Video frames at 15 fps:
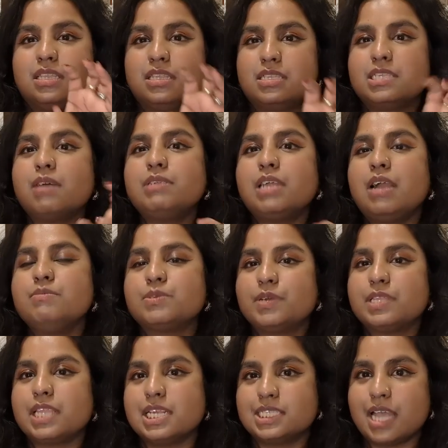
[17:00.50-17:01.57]
sometimes
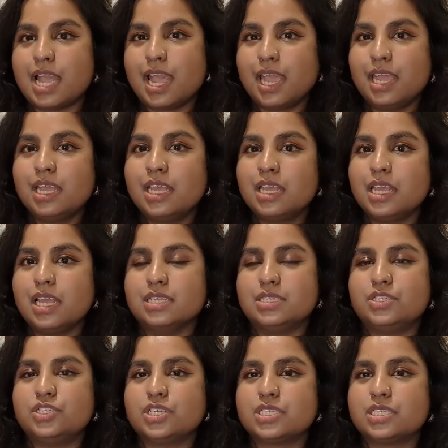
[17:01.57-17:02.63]
what they say
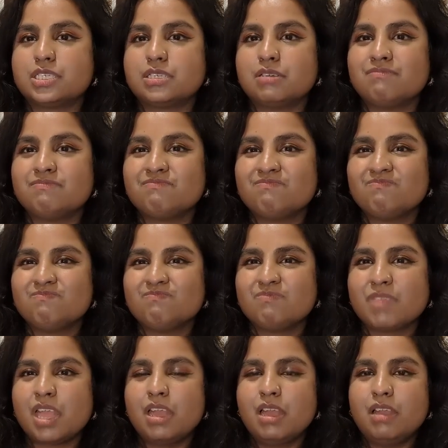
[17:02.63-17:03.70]
is just
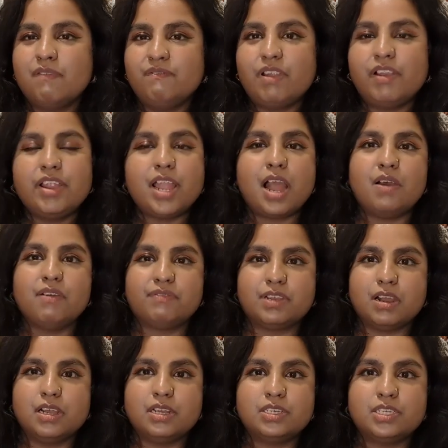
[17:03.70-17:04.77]
very out of
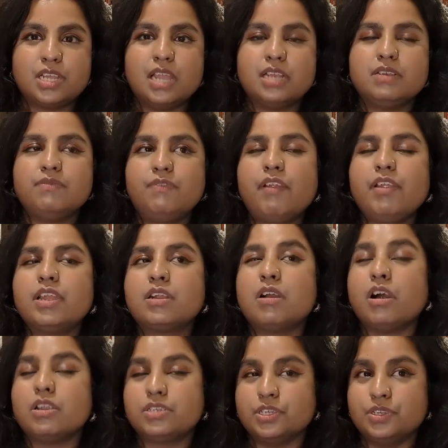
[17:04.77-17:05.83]
touch and very
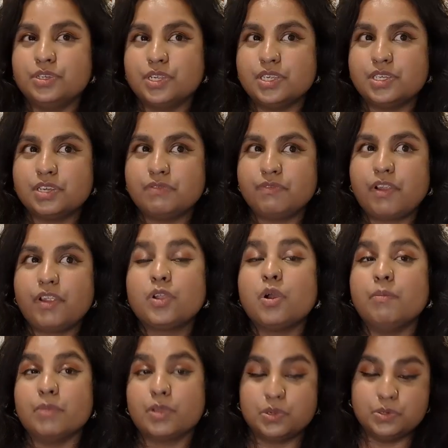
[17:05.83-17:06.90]
cartoonish and very
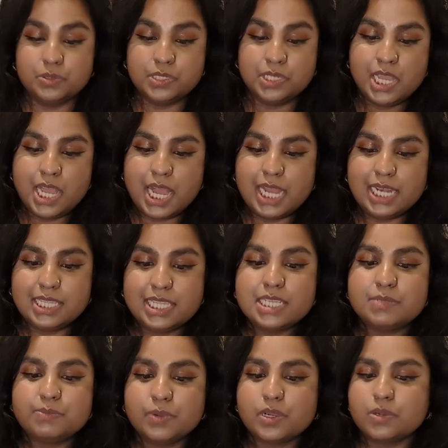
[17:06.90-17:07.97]
comical, and
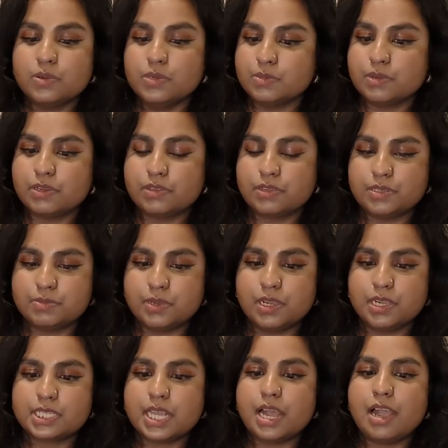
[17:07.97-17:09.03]
this book was one of those
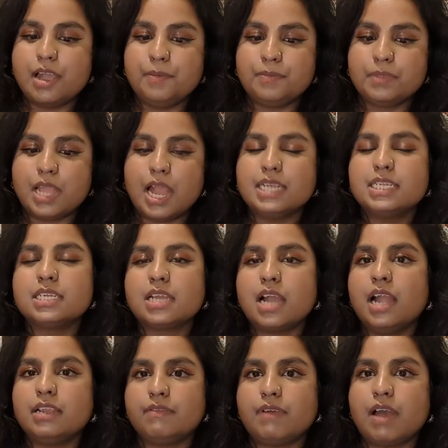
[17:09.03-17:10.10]
books. I did
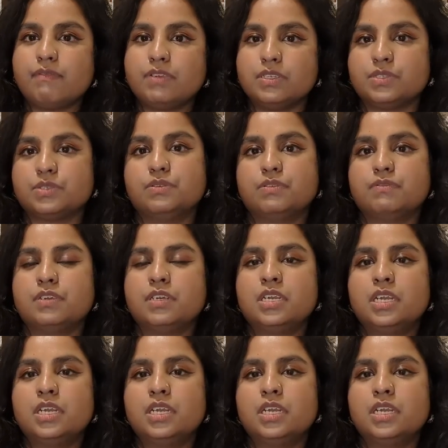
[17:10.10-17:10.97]
kind of have to sort of